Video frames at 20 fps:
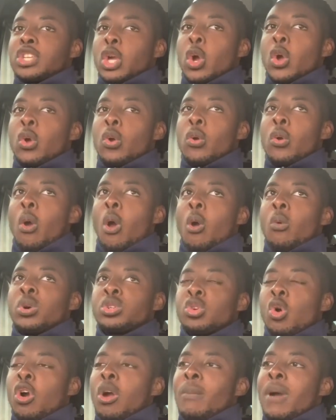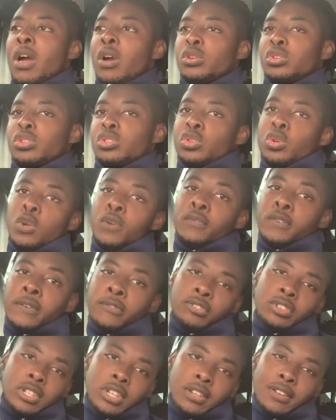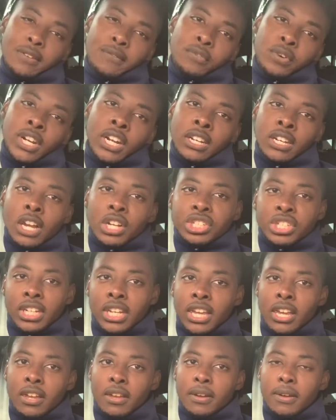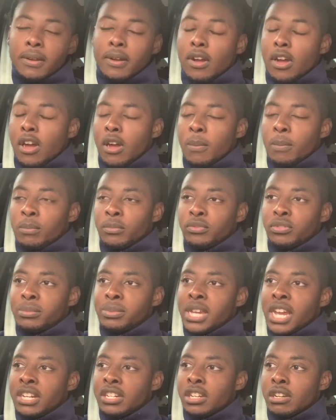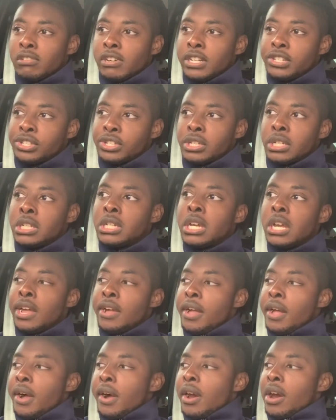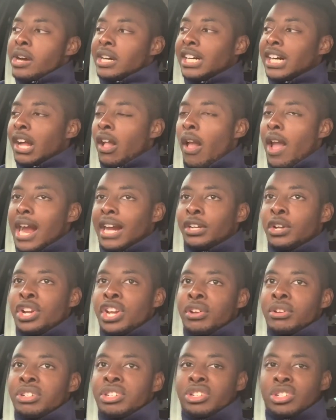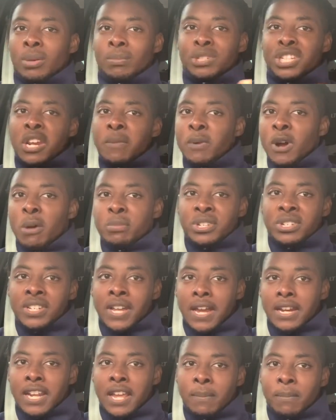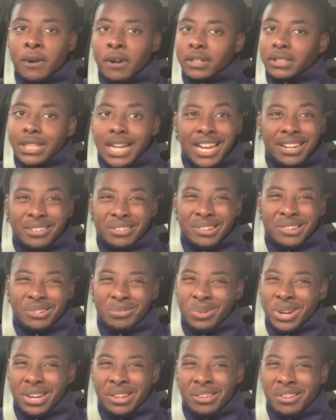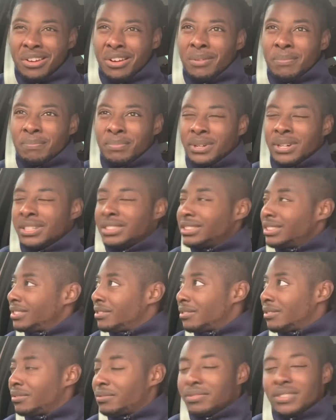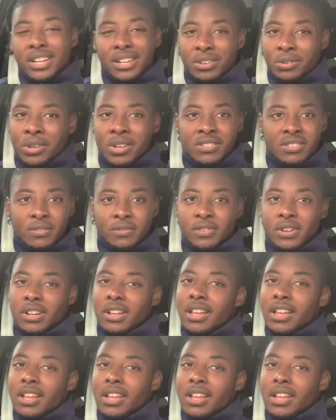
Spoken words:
So we're talking about $250 for the induction kit from Ktec Racing. I know there's some cheaper options out there, but I don't know where they are. But fuck it, gives a fuck.